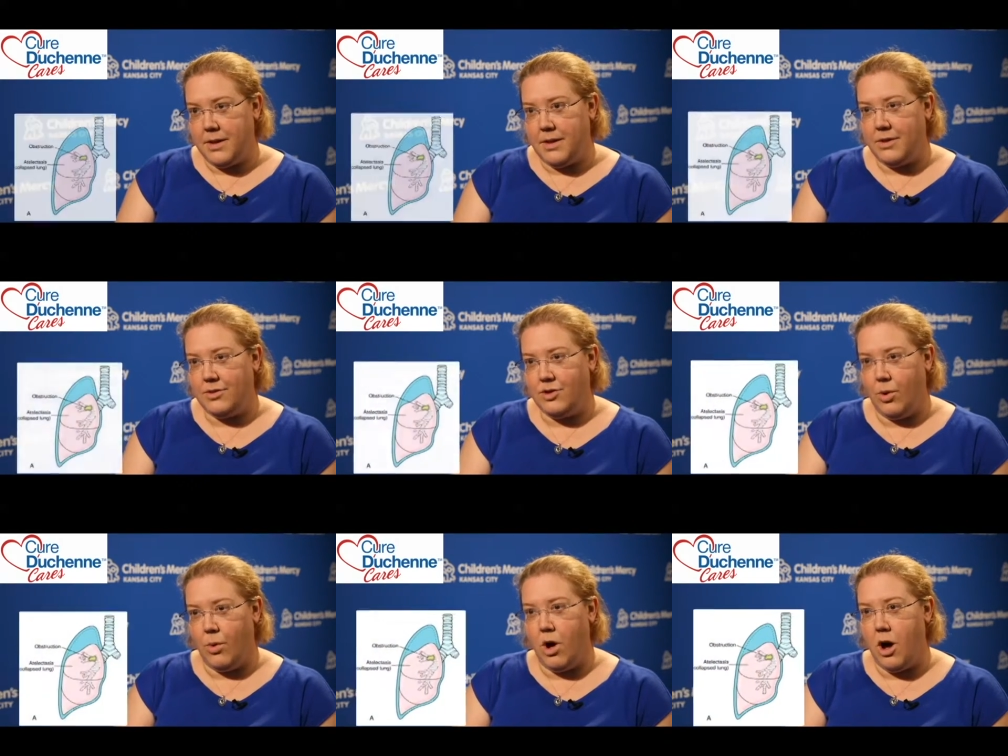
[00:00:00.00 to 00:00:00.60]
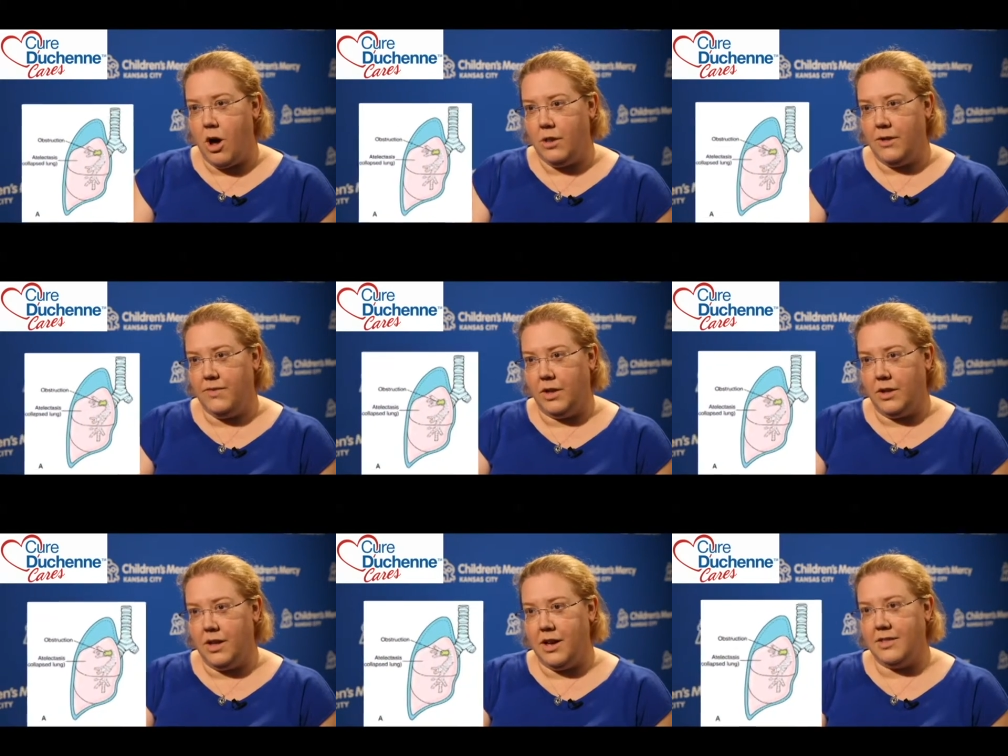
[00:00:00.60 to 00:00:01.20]
So all of
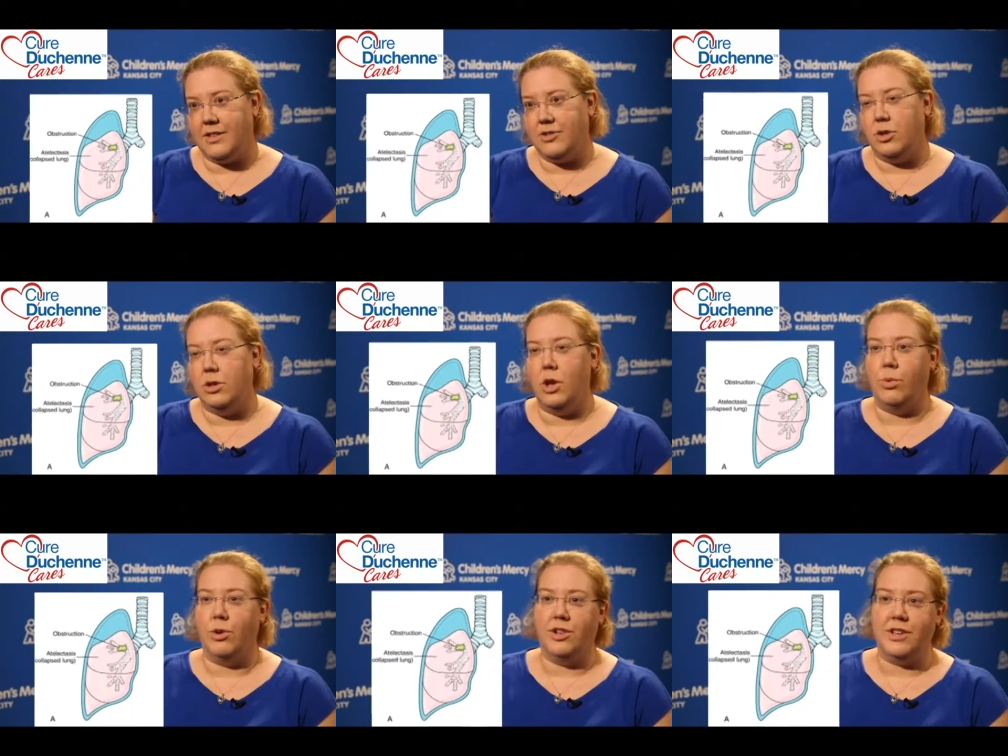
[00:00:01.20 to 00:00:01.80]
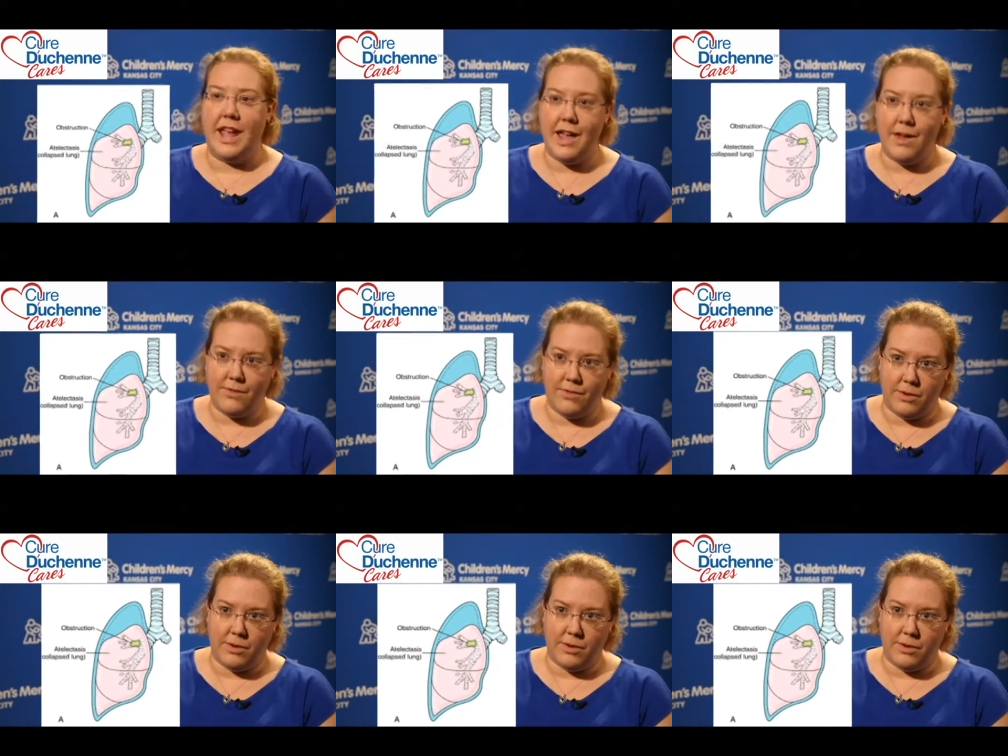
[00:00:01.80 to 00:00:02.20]
the lung that's lower down